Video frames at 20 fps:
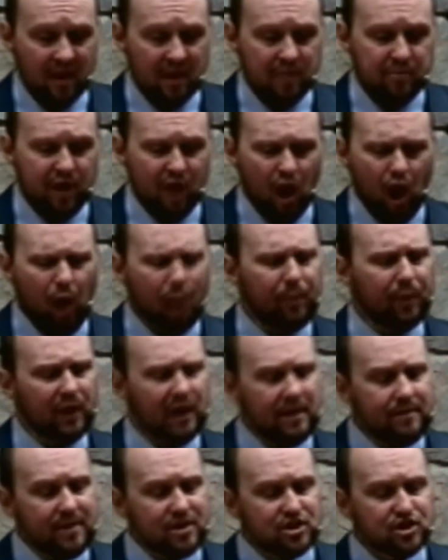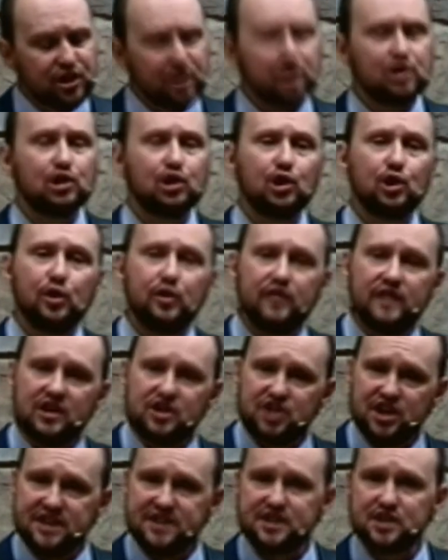But all pretty much conclude that
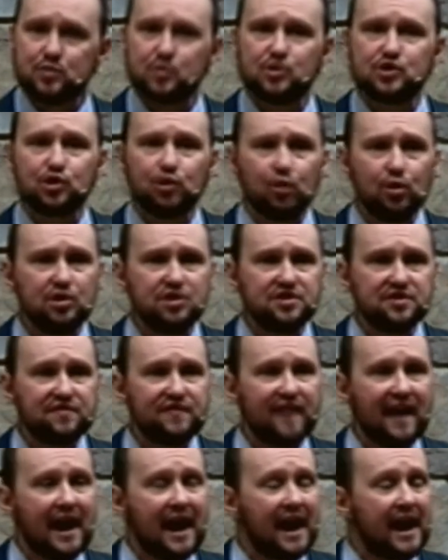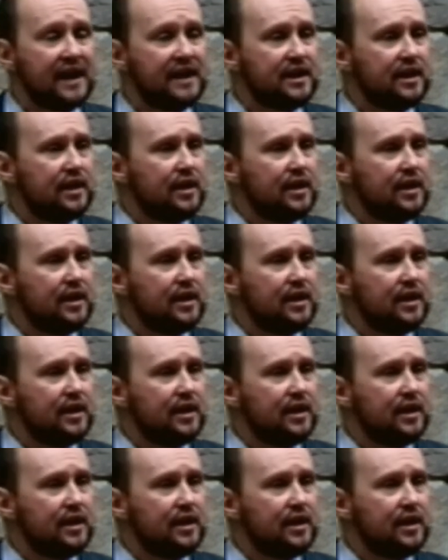Jesus was crucified